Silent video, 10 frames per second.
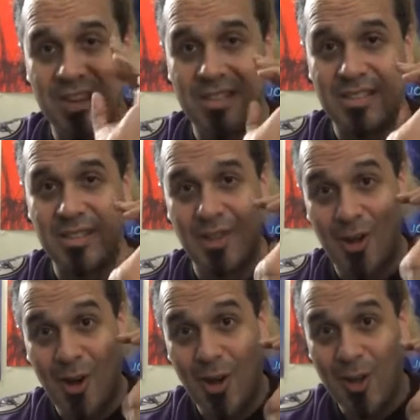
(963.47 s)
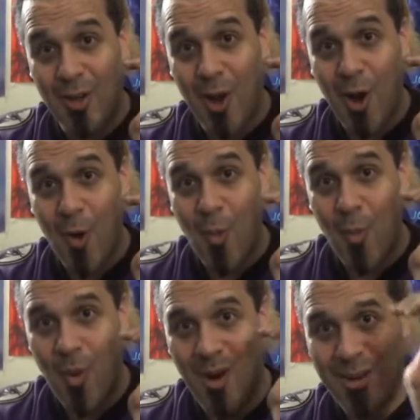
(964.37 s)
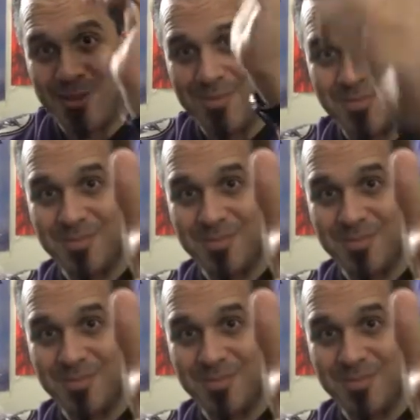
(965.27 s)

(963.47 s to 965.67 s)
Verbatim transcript: Until all are one.